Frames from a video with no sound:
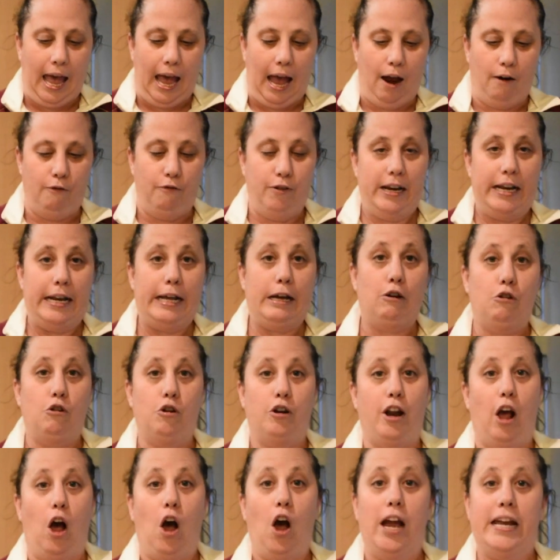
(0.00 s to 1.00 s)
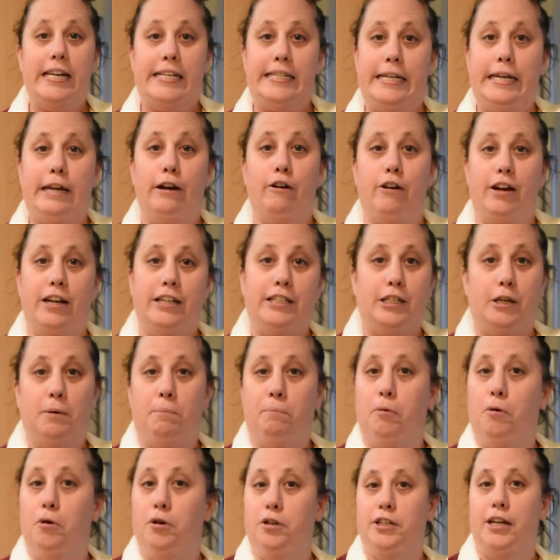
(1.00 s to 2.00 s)
A really good idea is to
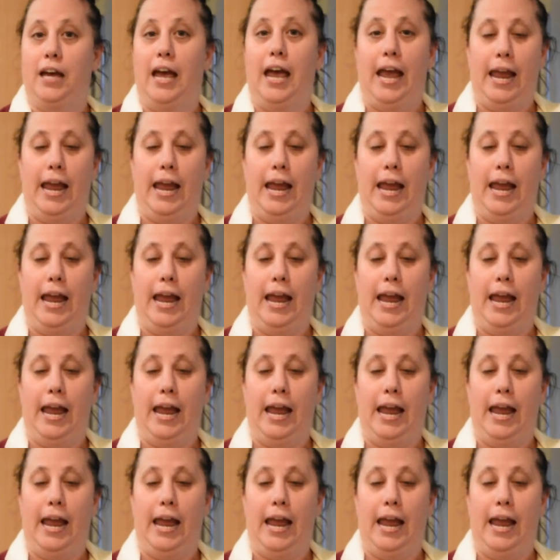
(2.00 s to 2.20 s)
put